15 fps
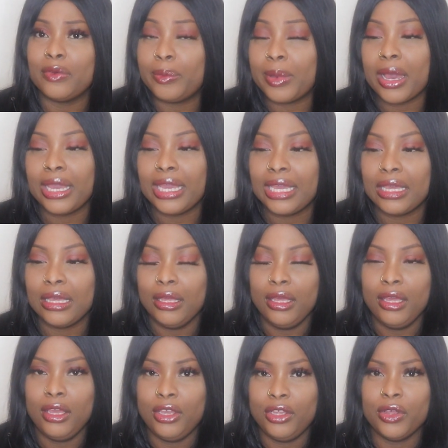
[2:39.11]
about it.
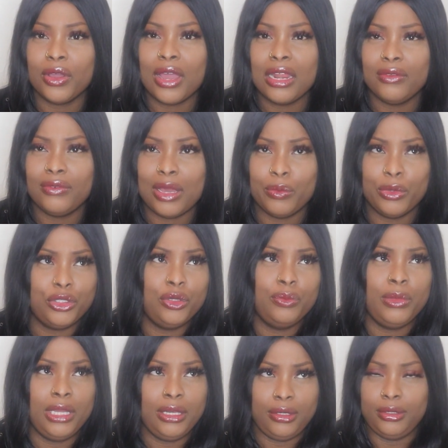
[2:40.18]
You know, kind of like, what do you
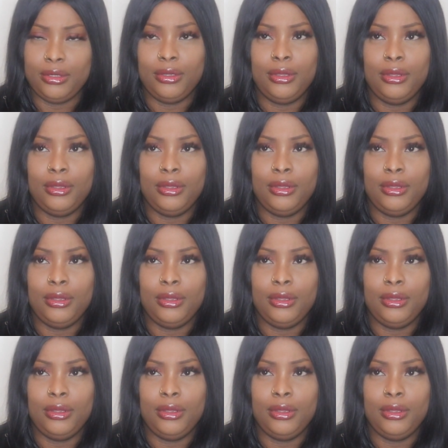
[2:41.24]
mean?